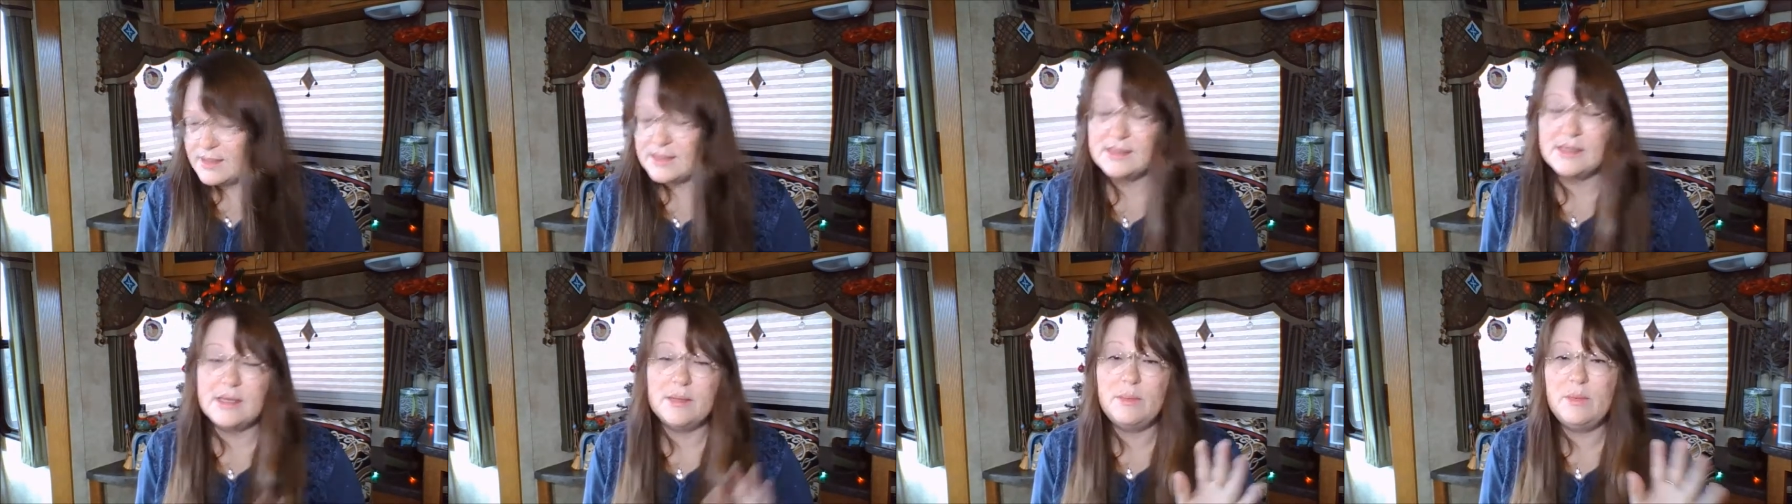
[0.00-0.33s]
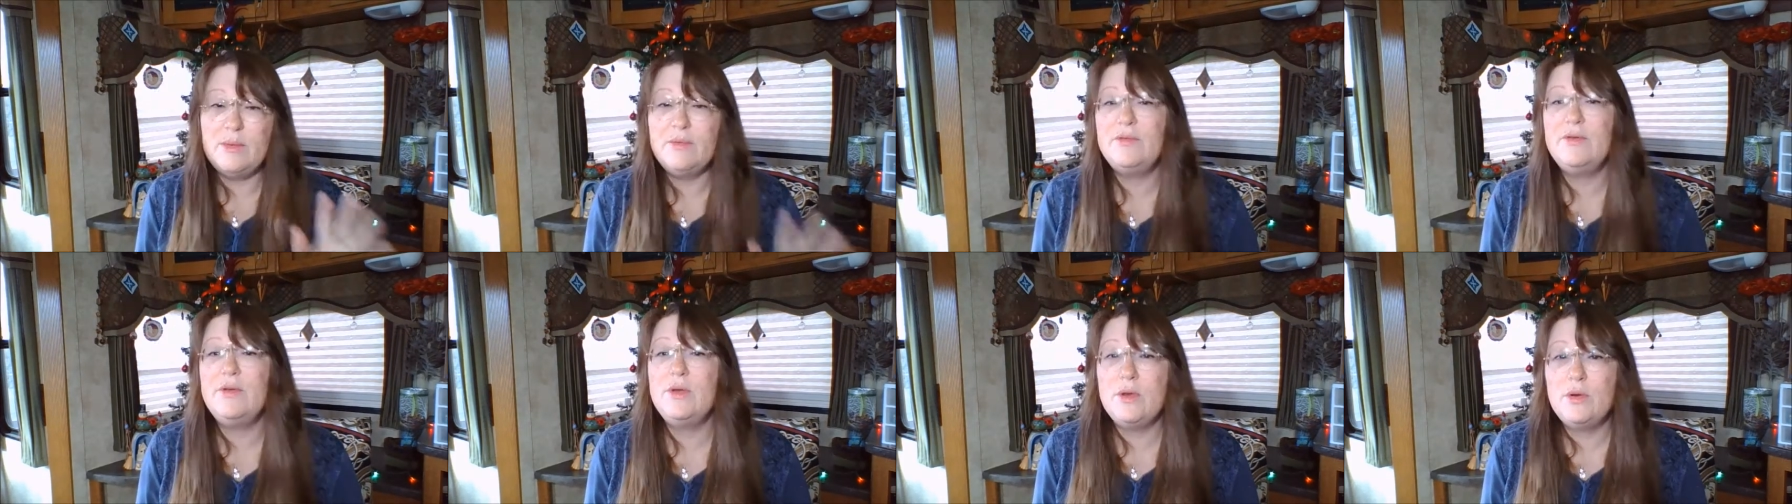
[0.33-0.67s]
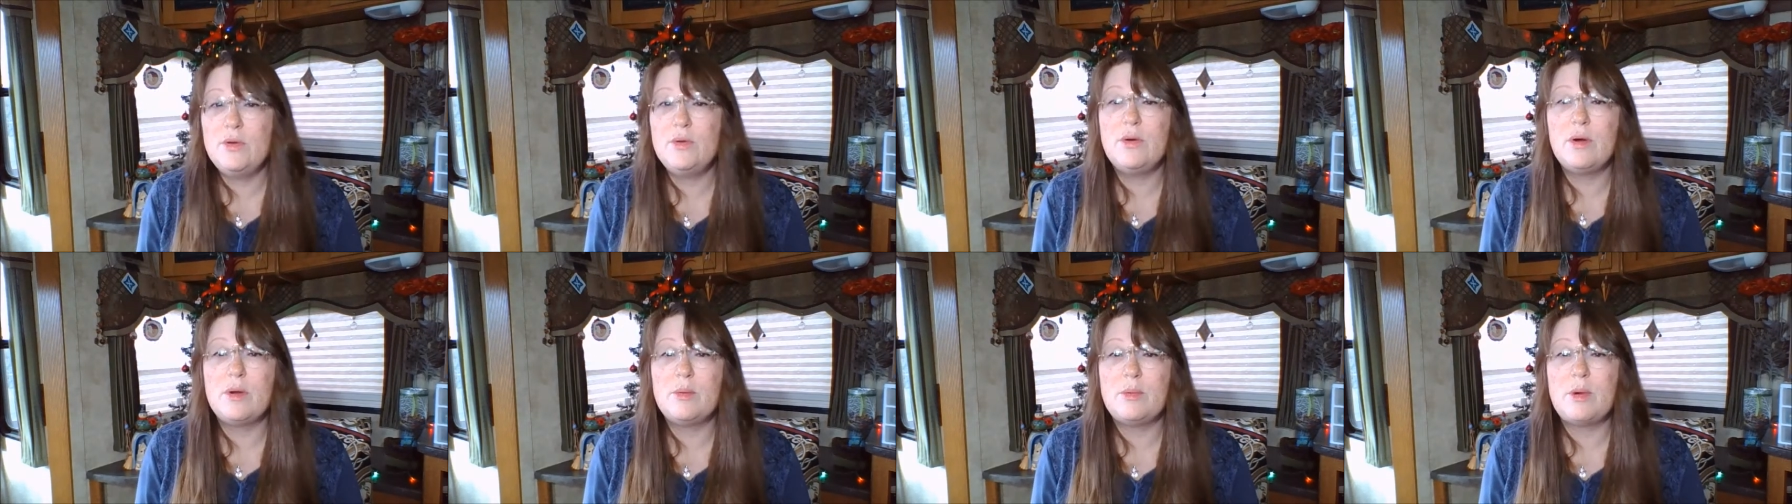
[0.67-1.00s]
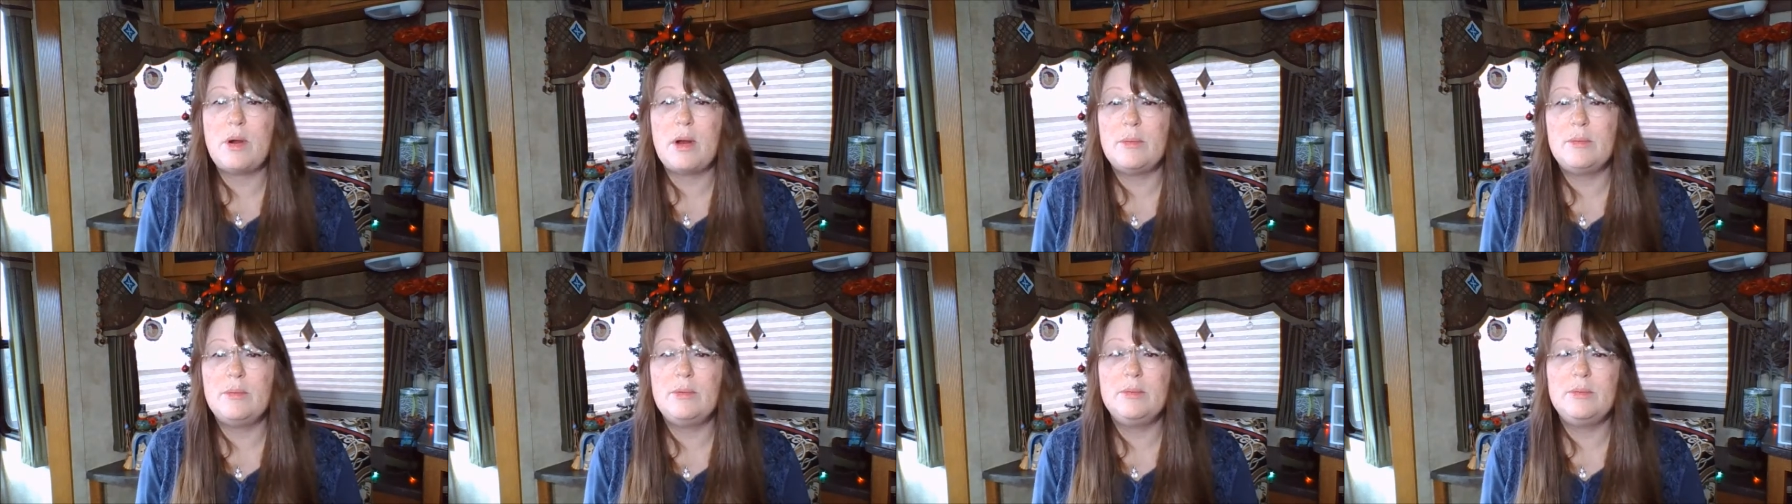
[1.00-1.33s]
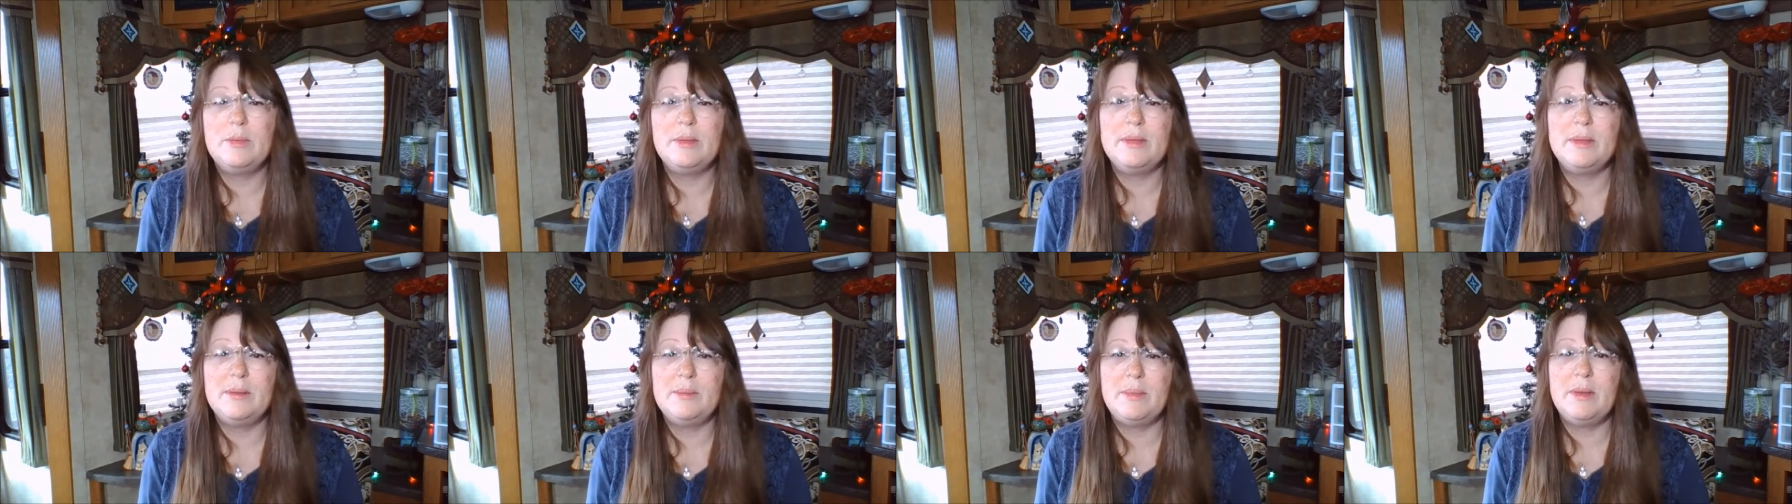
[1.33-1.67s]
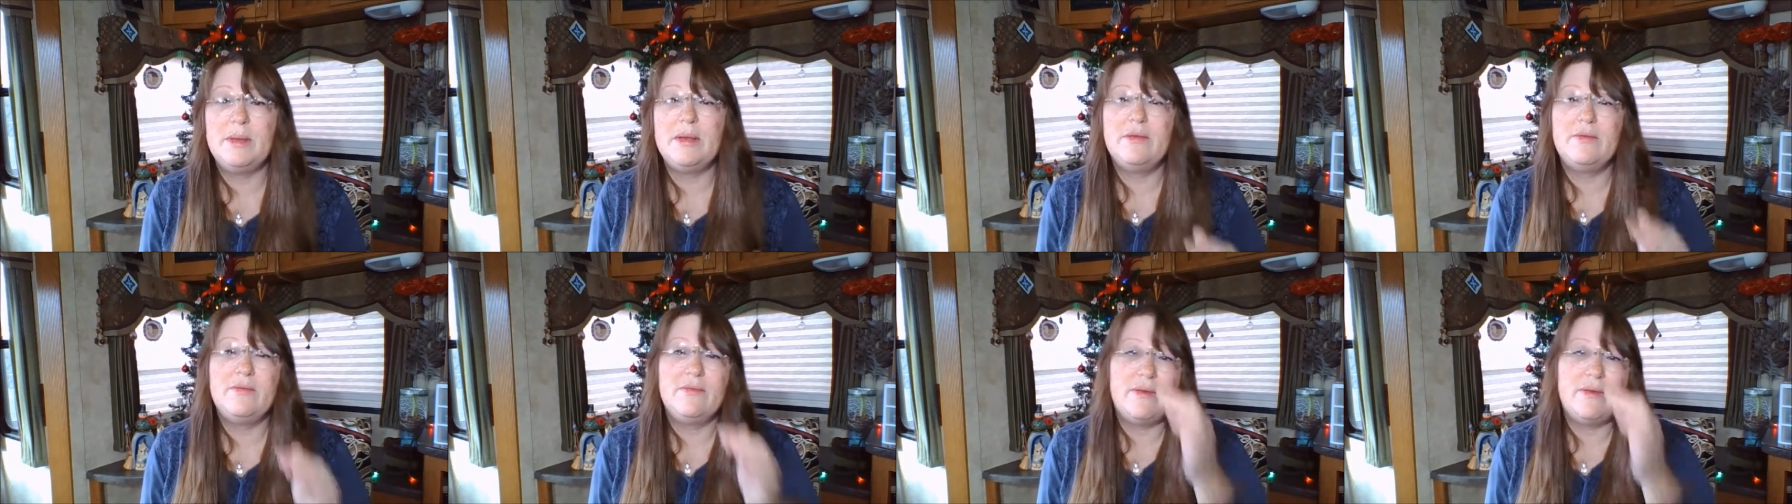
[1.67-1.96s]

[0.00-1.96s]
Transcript: some of you are probably big